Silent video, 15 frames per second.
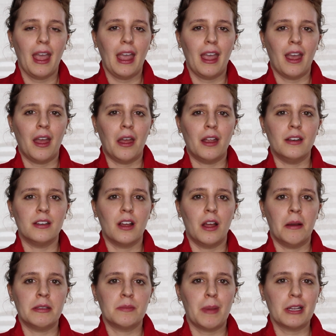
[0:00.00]
and
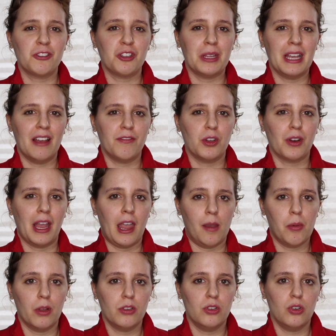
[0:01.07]
especially if you're
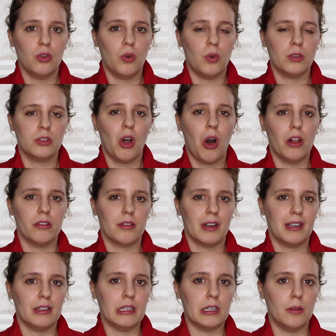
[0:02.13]
able to
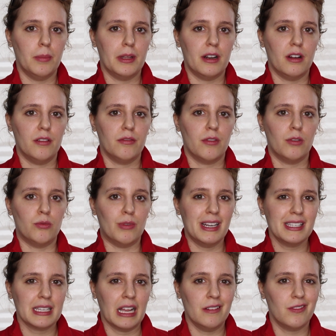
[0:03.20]
tolerate a little bit of
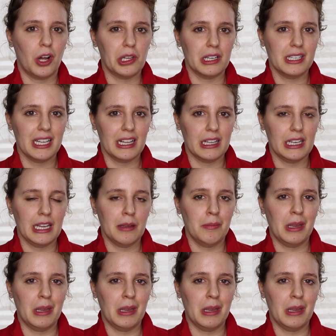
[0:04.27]
risk and volatility,